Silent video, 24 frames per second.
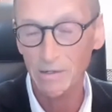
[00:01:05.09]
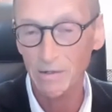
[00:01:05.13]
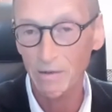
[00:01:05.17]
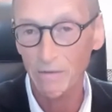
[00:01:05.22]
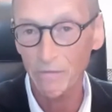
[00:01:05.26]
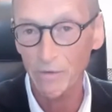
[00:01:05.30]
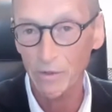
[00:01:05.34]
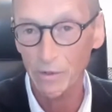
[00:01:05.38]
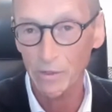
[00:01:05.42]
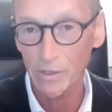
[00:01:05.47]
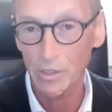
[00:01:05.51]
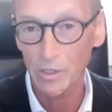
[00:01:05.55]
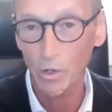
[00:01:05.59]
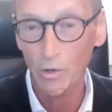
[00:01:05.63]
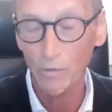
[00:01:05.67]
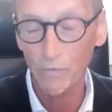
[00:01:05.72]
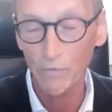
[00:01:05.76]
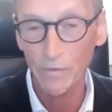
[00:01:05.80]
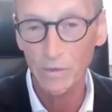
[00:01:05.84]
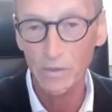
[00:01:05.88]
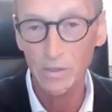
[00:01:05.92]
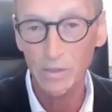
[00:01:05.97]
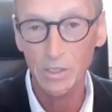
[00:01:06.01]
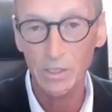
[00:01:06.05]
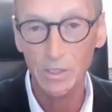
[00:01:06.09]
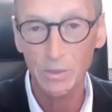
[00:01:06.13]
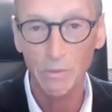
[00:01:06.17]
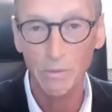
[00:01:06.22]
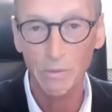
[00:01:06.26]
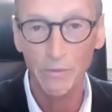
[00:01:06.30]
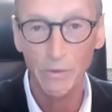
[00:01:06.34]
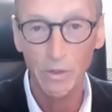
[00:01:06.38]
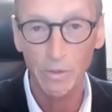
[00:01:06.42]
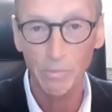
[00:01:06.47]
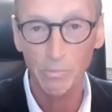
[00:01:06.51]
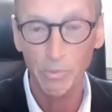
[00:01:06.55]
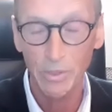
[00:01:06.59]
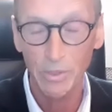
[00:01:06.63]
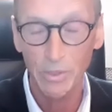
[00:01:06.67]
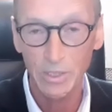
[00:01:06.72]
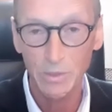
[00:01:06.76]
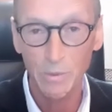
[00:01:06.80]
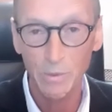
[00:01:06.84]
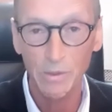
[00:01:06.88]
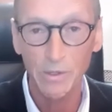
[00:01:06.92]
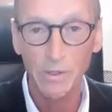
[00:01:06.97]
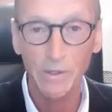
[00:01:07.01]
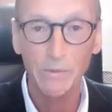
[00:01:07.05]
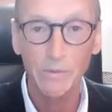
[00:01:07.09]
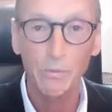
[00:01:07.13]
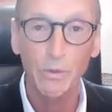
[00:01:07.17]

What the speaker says: at various conferences. We're very pleased with it.